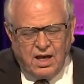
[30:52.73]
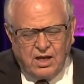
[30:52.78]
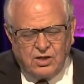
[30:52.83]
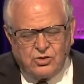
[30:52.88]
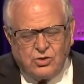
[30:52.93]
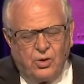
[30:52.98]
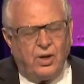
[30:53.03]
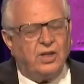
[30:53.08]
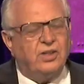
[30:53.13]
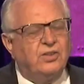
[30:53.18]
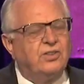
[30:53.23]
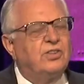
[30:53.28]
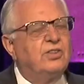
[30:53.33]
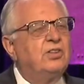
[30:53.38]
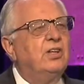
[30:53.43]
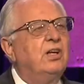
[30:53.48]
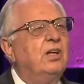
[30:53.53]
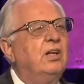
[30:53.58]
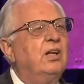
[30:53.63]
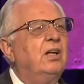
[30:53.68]
A
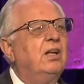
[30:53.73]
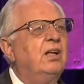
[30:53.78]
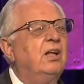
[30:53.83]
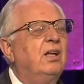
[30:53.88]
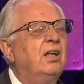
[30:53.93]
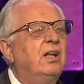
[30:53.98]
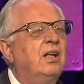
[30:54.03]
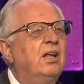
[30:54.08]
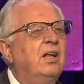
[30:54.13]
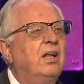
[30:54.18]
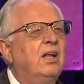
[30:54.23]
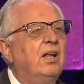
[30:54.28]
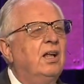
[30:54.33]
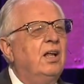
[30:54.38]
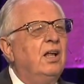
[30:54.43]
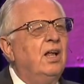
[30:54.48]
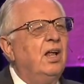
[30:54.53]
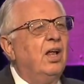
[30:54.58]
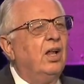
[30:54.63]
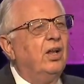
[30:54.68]
choice
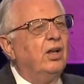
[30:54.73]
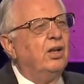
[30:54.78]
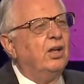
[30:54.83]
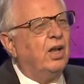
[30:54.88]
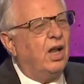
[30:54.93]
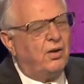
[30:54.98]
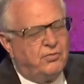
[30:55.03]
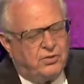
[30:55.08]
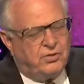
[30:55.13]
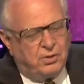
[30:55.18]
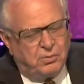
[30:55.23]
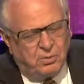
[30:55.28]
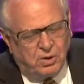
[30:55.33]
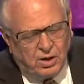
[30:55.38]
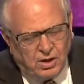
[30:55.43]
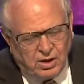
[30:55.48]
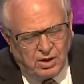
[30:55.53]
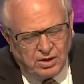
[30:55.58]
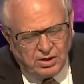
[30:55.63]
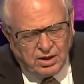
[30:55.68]
love the
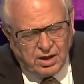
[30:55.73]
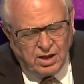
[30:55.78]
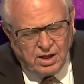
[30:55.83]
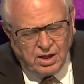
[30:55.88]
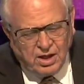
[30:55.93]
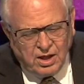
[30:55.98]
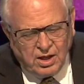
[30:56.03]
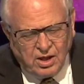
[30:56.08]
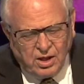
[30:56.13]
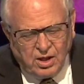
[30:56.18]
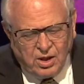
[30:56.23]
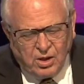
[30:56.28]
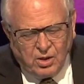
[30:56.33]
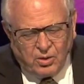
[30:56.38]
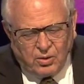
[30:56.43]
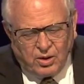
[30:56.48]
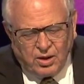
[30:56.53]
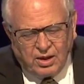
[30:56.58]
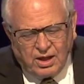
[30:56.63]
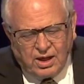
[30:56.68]
world
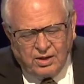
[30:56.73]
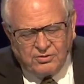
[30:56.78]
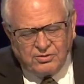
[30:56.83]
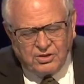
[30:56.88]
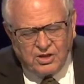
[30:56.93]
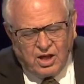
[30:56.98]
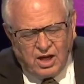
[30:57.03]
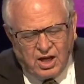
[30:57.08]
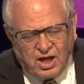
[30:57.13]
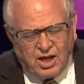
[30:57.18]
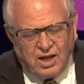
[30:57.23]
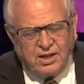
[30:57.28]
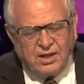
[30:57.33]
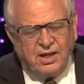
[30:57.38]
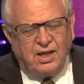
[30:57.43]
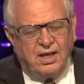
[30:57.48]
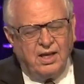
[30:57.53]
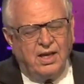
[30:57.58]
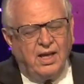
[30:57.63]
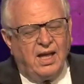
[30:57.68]
or love
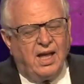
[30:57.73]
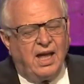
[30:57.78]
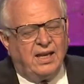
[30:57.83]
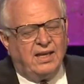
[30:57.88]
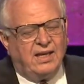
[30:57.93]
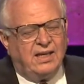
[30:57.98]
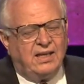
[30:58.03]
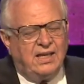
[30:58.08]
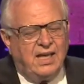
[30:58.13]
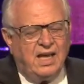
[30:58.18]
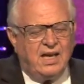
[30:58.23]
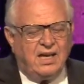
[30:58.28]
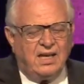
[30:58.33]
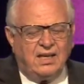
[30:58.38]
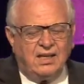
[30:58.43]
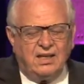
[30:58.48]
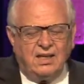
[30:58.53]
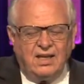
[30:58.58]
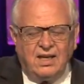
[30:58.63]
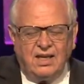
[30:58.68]
God. And
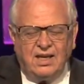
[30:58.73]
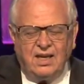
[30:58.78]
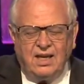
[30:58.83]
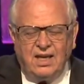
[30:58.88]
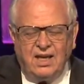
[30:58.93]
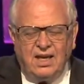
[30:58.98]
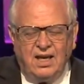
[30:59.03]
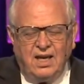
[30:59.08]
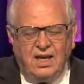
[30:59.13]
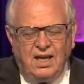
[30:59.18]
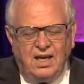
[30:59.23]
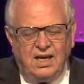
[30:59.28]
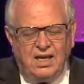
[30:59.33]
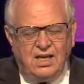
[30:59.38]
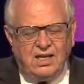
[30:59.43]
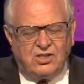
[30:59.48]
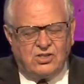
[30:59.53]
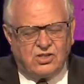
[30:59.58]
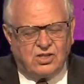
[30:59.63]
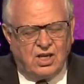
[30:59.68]
again,
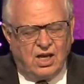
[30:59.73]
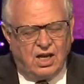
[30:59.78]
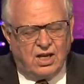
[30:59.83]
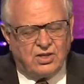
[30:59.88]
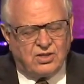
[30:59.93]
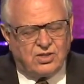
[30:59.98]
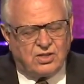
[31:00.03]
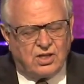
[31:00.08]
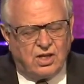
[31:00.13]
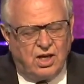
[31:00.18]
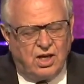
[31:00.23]
each has